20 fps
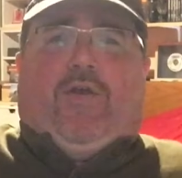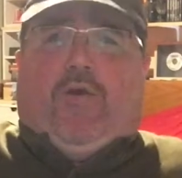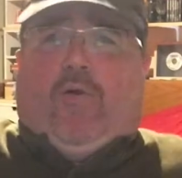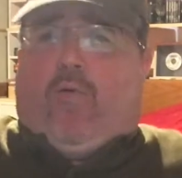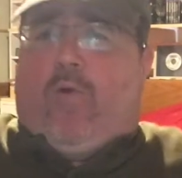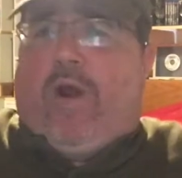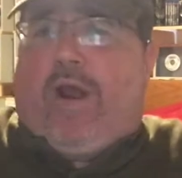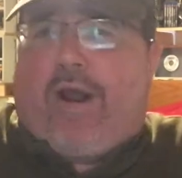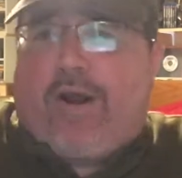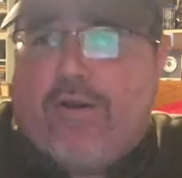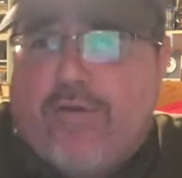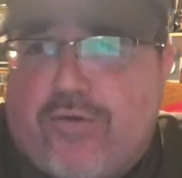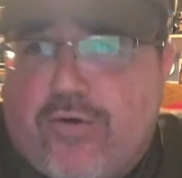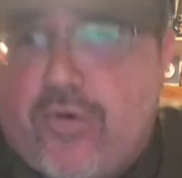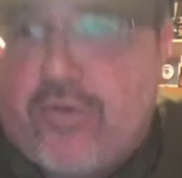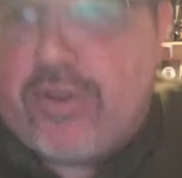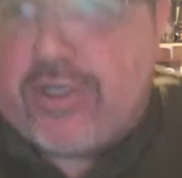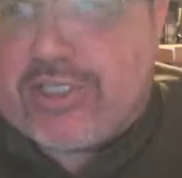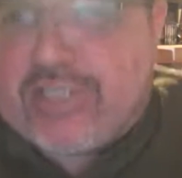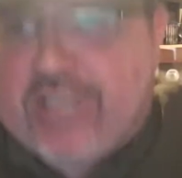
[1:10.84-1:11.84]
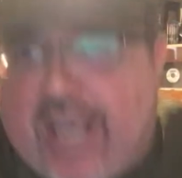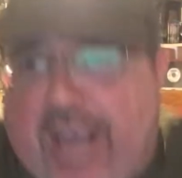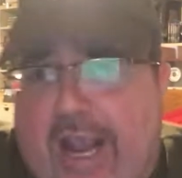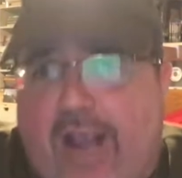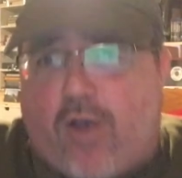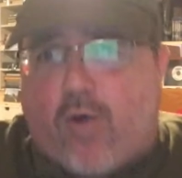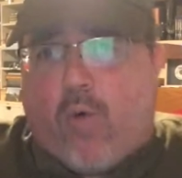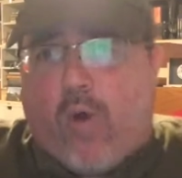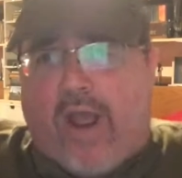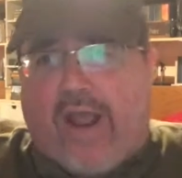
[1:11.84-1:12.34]
We're going to do the
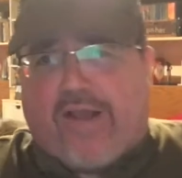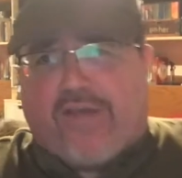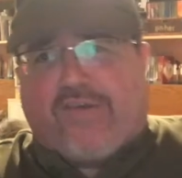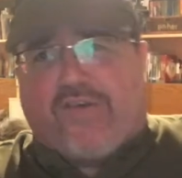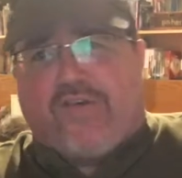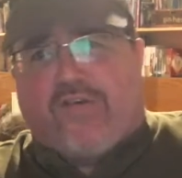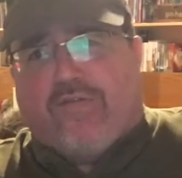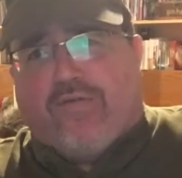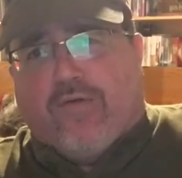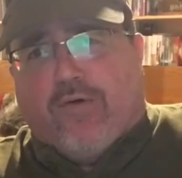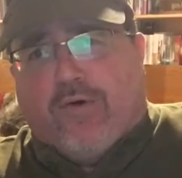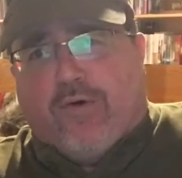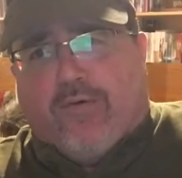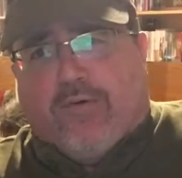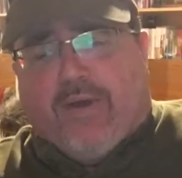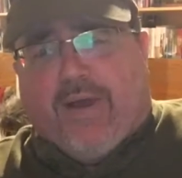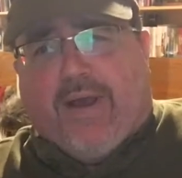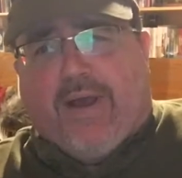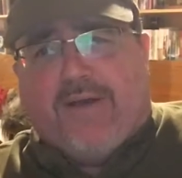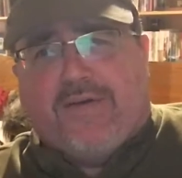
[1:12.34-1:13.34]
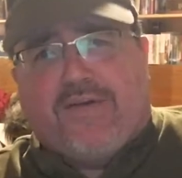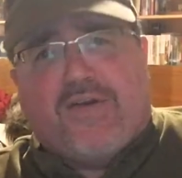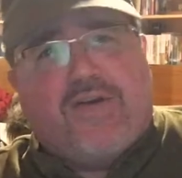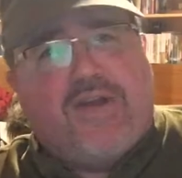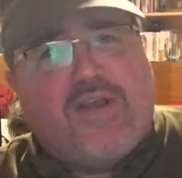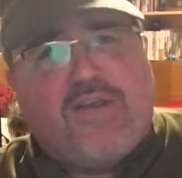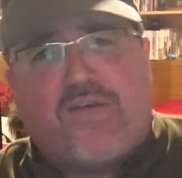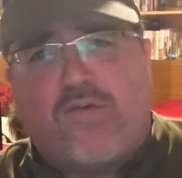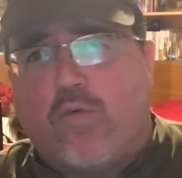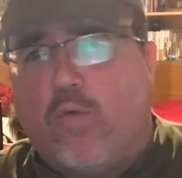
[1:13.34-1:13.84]
takeaways for
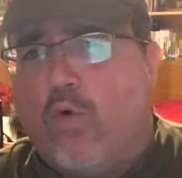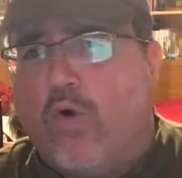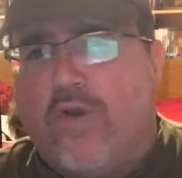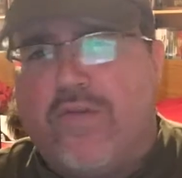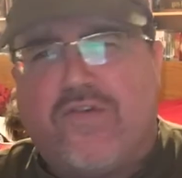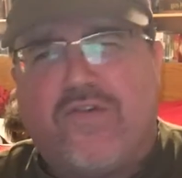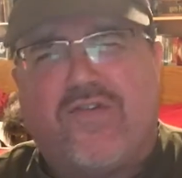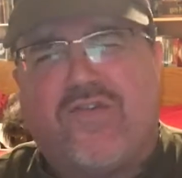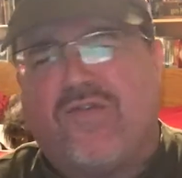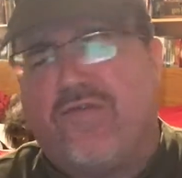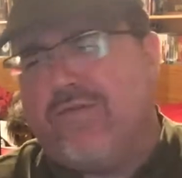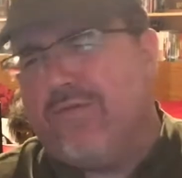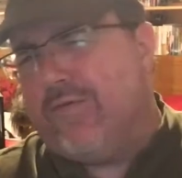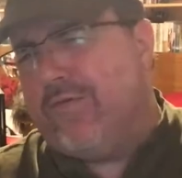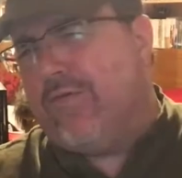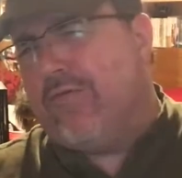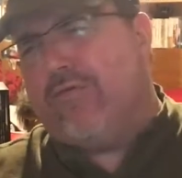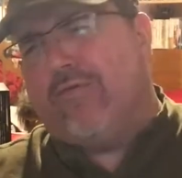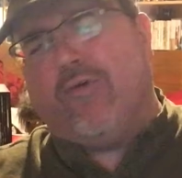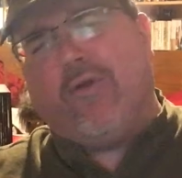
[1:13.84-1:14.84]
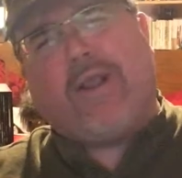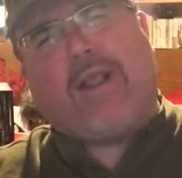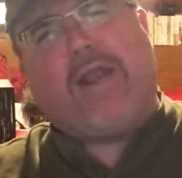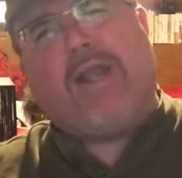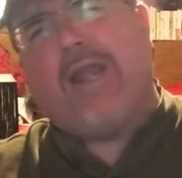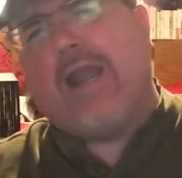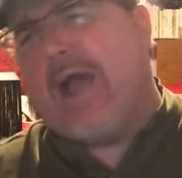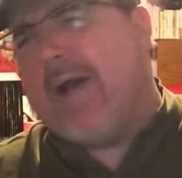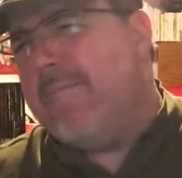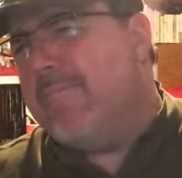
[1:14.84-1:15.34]
Denise Woods'
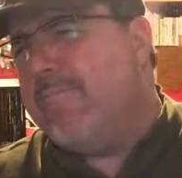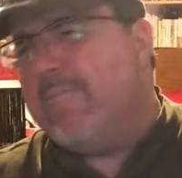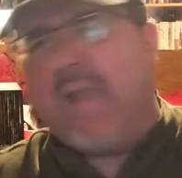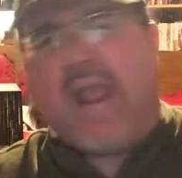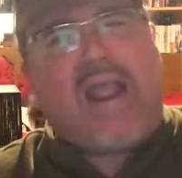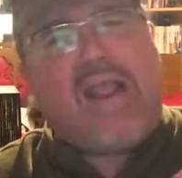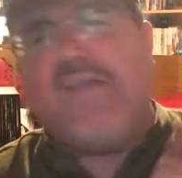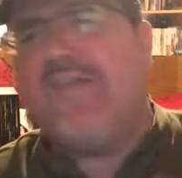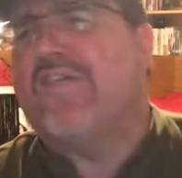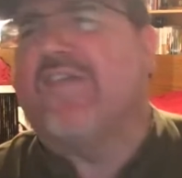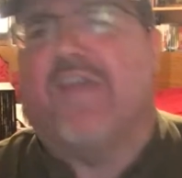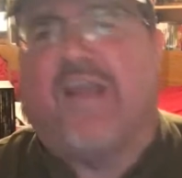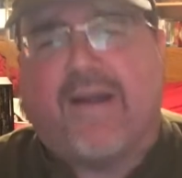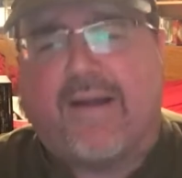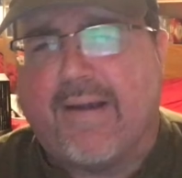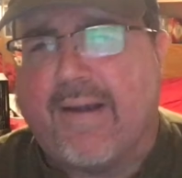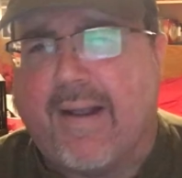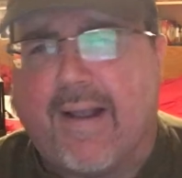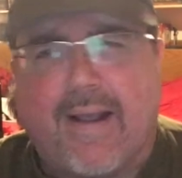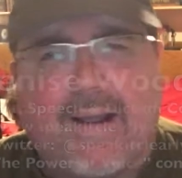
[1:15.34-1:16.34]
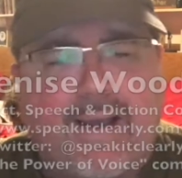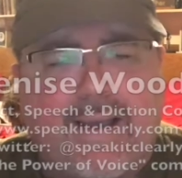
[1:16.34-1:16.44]
freaking amazing